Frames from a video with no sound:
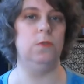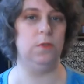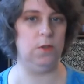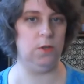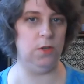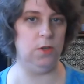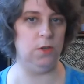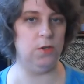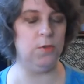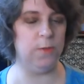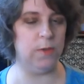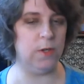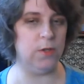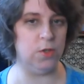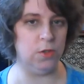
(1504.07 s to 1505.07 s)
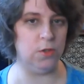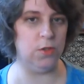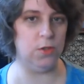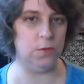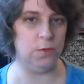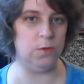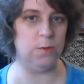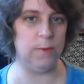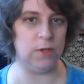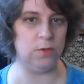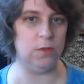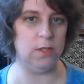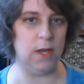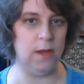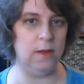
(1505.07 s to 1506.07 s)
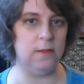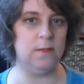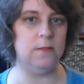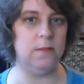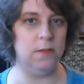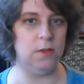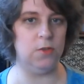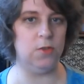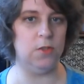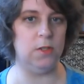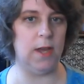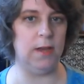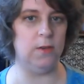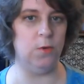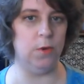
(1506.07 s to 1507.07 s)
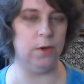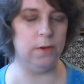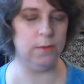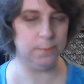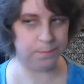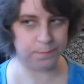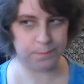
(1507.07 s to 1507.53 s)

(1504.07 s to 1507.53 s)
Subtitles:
because she'll do special dyes, she'll dye to order.